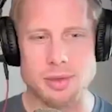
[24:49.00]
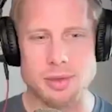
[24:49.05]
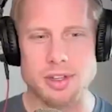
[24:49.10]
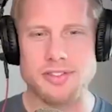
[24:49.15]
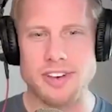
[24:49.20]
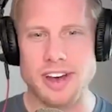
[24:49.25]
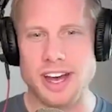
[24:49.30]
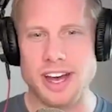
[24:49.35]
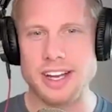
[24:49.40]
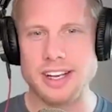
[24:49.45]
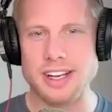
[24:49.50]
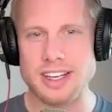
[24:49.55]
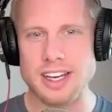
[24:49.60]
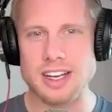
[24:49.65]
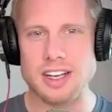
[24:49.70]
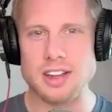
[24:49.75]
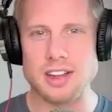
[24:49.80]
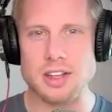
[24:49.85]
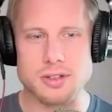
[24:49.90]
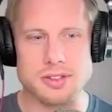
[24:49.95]
able to find
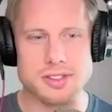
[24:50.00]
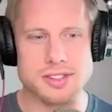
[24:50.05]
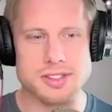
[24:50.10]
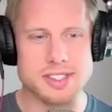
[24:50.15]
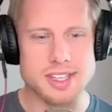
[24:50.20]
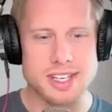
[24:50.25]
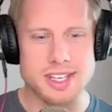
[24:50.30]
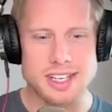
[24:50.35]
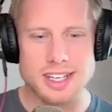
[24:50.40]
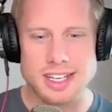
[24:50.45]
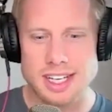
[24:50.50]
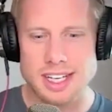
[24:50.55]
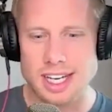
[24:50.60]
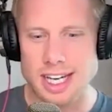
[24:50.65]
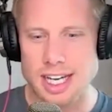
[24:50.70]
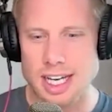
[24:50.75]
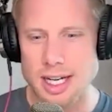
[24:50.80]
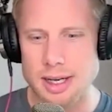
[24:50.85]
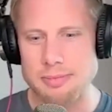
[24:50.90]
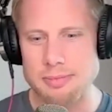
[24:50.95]
kind of those
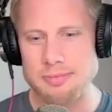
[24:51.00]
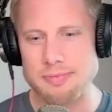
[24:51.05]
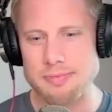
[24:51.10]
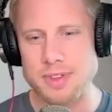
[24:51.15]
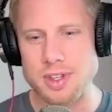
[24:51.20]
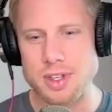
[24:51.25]
um